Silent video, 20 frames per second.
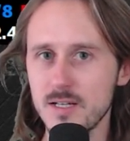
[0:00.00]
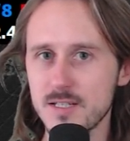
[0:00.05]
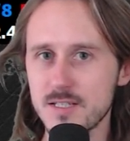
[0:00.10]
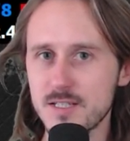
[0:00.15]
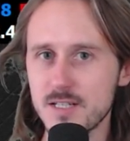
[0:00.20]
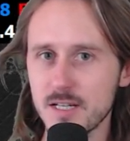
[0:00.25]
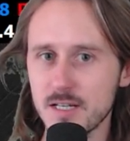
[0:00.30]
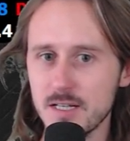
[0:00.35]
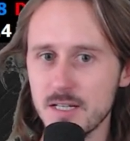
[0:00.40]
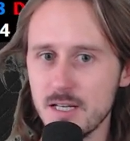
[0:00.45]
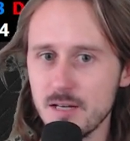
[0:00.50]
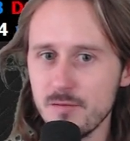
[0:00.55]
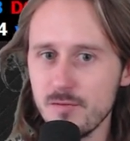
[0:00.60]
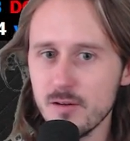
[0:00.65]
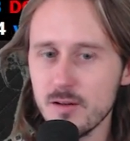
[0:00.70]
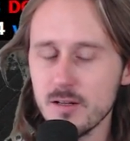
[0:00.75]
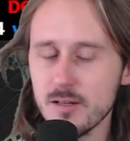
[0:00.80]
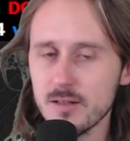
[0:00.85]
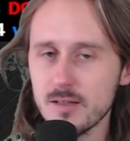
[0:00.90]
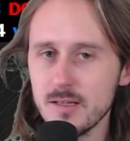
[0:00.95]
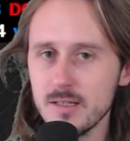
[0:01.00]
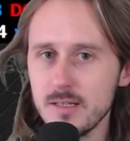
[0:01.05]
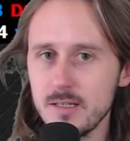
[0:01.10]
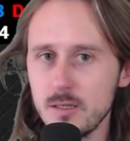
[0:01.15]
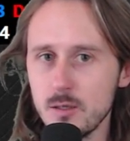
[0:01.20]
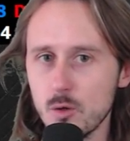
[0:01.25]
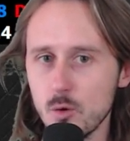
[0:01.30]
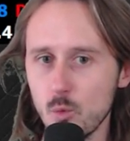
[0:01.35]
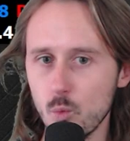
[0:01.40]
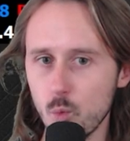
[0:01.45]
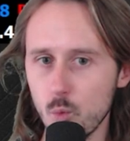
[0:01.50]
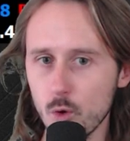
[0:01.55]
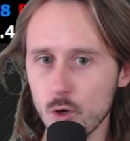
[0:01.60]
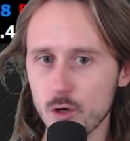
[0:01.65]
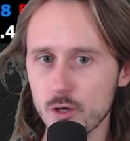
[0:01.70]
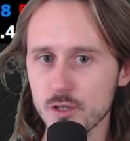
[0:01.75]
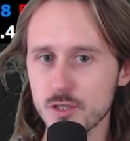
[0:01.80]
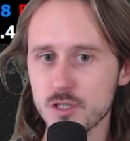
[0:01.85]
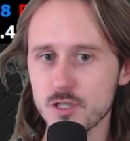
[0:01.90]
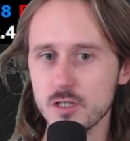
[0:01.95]
significantly
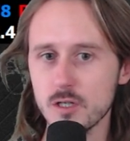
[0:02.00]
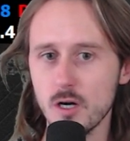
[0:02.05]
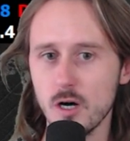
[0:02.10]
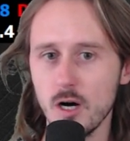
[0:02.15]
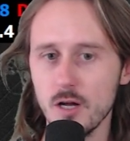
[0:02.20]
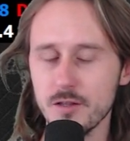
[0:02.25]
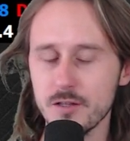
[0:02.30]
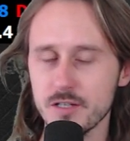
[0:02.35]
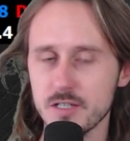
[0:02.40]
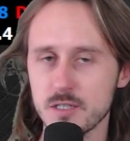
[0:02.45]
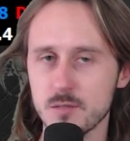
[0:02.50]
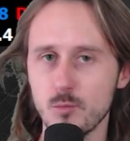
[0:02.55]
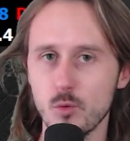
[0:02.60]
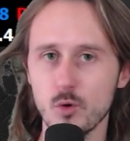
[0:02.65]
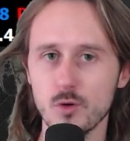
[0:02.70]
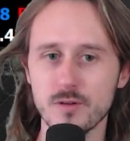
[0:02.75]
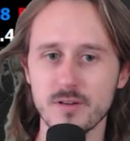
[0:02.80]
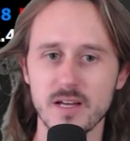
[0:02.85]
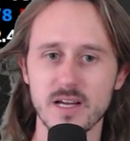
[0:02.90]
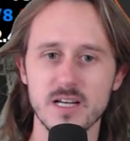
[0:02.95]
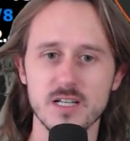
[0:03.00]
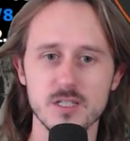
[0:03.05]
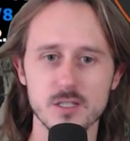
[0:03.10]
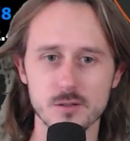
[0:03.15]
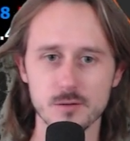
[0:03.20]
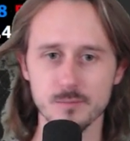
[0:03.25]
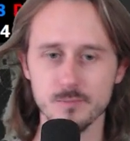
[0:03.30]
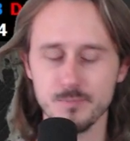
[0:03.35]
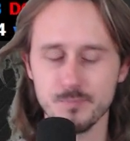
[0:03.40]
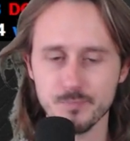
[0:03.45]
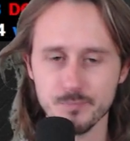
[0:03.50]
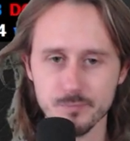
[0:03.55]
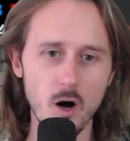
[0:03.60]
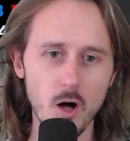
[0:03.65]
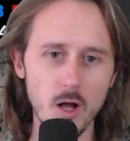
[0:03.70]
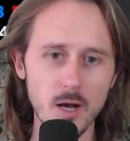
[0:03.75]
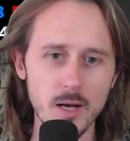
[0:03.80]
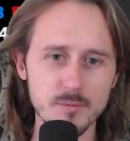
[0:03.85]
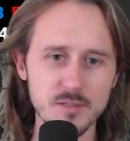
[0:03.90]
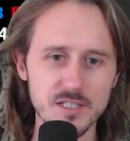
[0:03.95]
worse on this board texture.
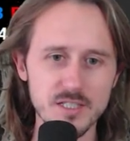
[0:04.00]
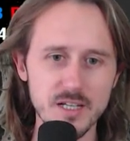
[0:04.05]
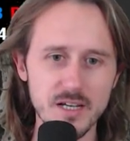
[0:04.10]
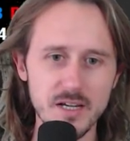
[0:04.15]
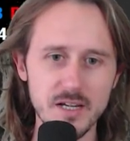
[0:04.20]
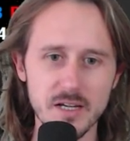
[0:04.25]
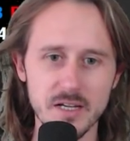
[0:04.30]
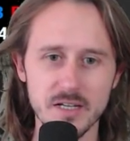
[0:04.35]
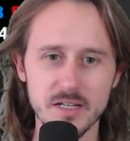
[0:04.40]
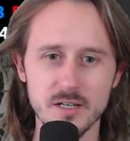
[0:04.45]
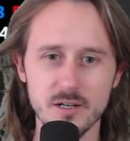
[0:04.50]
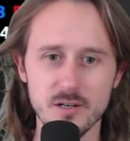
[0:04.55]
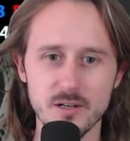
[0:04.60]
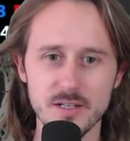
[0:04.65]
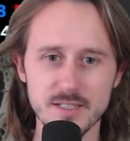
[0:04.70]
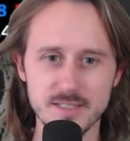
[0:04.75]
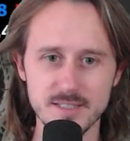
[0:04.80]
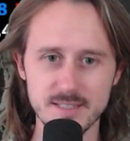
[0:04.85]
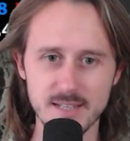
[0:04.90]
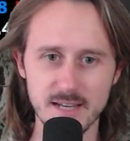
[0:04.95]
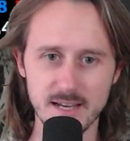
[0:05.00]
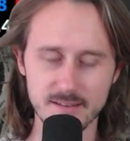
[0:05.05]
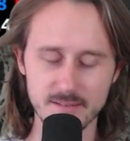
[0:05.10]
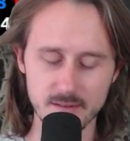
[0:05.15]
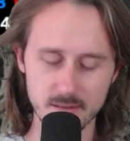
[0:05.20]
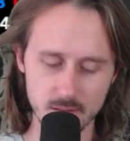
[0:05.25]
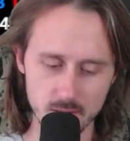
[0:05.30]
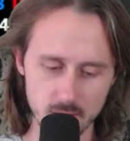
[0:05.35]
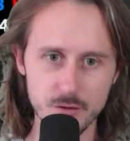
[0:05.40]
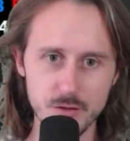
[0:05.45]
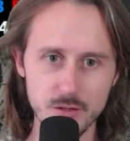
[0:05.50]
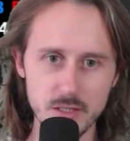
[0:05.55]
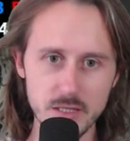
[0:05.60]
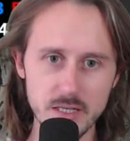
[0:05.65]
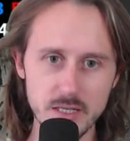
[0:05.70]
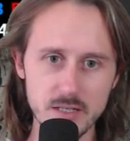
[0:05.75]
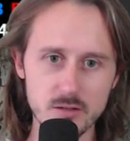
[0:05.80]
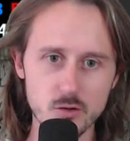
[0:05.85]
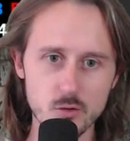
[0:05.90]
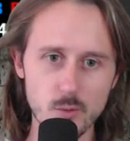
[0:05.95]
All I'm saying here is that The
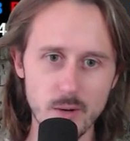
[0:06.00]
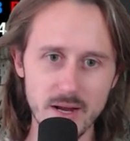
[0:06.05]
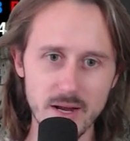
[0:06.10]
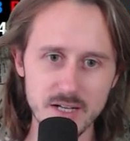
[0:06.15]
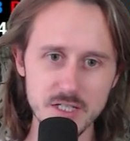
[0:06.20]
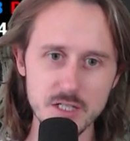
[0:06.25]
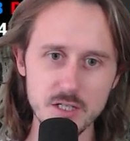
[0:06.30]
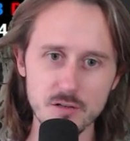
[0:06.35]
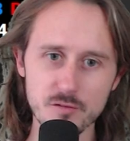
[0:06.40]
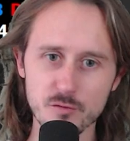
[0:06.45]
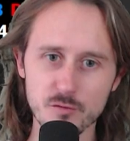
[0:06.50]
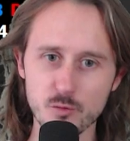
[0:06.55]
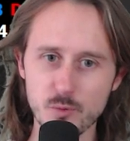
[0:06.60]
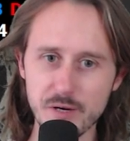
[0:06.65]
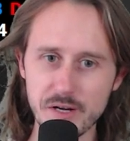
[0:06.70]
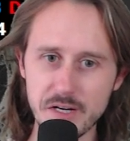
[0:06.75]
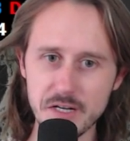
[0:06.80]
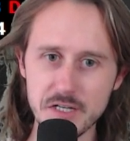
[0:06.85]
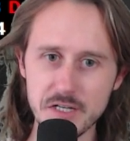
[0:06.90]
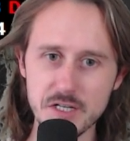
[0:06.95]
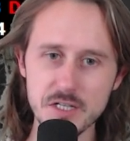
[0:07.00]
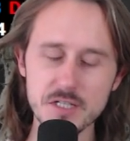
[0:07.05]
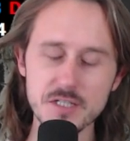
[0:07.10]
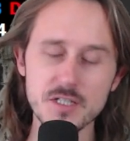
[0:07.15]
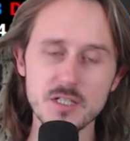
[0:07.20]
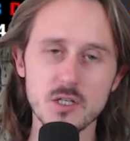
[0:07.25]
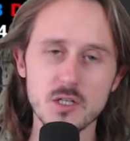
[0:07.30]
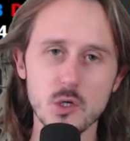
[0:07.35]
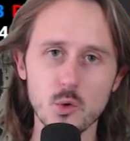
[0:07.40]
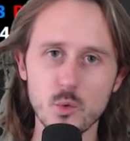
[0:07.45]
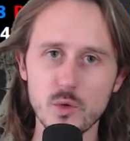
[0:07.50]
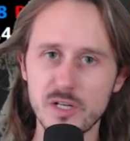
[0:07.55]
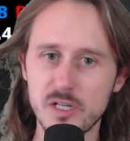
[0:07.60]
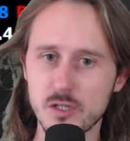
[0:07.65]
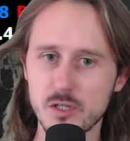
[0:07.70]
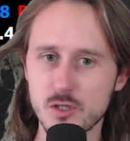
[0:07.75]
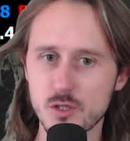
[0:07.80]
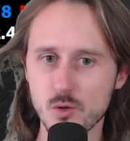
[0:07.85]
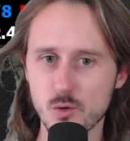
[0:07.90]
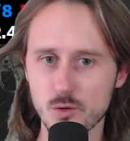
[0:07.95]
interaction of ranges with
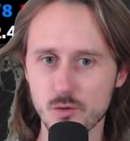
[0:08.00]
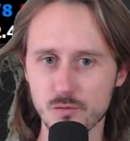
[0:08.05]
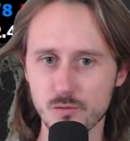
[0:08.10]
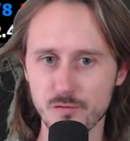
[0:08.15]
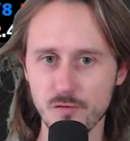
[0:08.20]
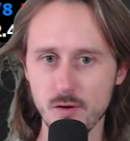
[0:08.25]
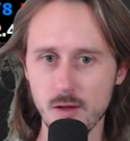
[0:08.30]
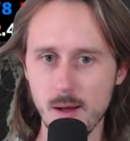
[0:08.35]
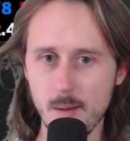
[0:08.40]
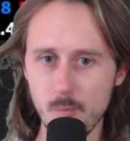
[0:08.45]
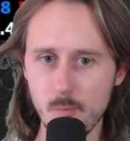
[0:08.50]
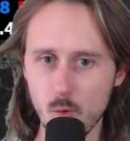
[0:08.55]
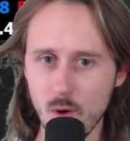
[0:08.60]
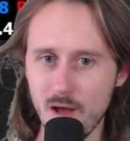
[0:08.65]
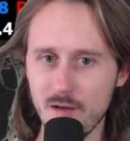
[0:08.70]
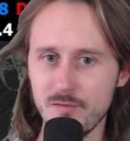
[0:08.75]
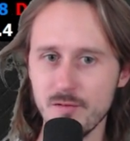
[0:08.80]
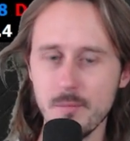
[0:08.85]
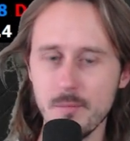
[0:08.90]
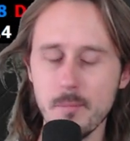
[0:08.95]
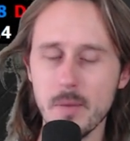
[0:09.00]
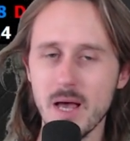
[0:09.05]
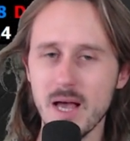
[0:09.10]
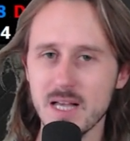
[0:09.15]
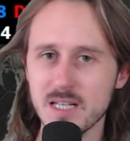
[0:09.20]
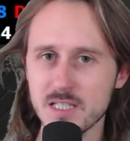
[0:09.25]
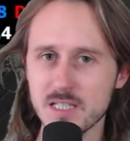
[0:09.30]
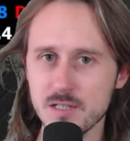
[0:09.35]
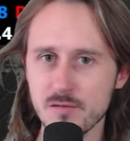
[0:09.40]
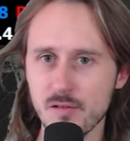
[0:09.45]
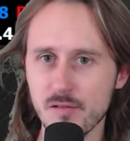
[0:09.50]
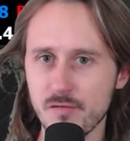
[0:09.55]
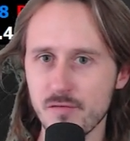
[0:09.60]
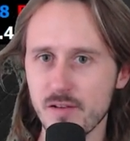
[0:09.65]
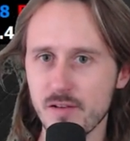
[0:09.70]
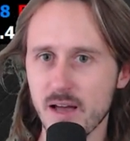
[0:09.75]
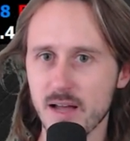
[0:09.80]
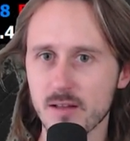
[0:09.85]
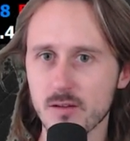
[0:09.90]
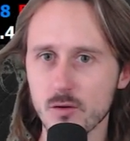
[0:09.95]
a certain flop will have a massive
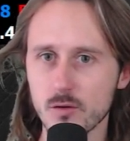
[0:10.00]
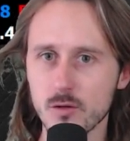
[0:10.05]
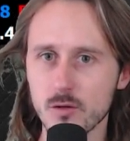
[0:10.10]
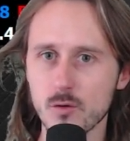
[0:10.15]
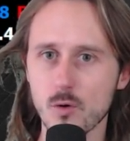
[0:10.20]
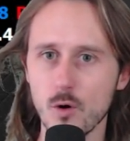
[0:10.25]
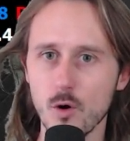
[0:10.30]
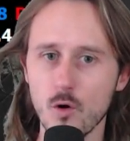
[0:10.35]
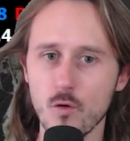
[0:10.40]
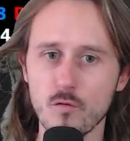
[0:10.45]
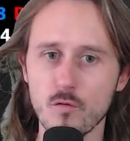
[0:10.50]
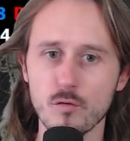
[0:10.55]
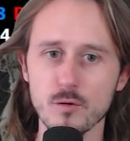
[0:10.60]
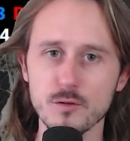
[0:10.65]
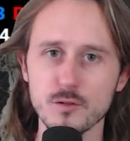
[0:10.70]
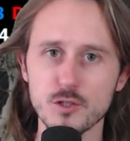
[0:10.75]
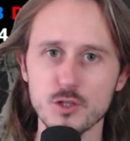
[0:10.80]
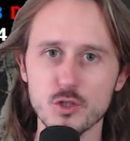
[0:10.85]
effect on your overall